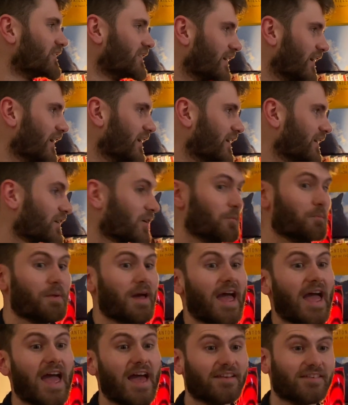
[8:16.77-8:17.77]
today
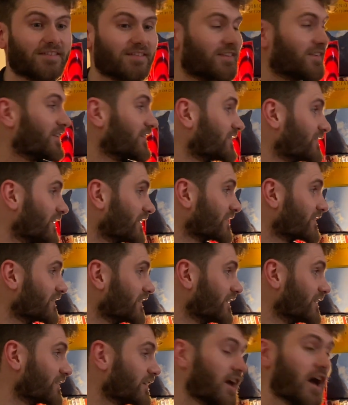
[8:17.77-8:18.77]
compared to the
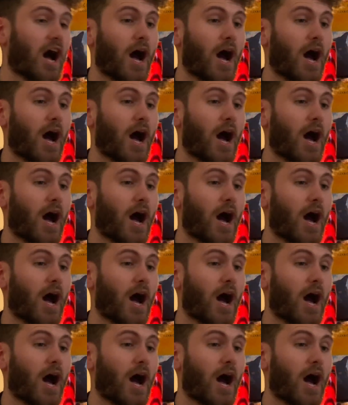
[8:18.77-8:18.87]
60s?